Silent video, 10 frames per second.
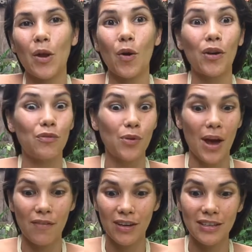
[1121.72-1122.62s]
Or if you
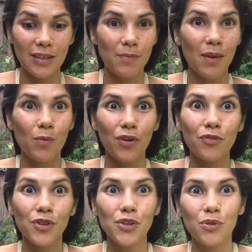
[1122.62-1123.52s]
have any tips that worked
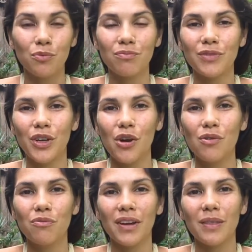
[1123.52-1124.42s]
for you,
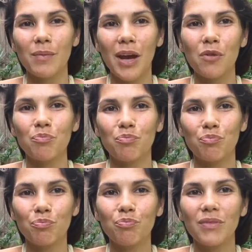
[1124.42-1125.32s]
write them down.
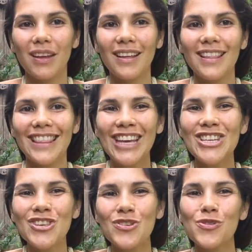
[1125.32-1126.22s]
Thank
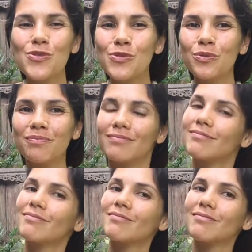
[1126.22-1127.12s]
you.
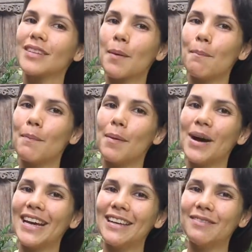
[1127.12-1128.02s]

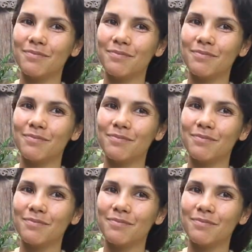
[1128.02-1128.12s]
Bye-bye.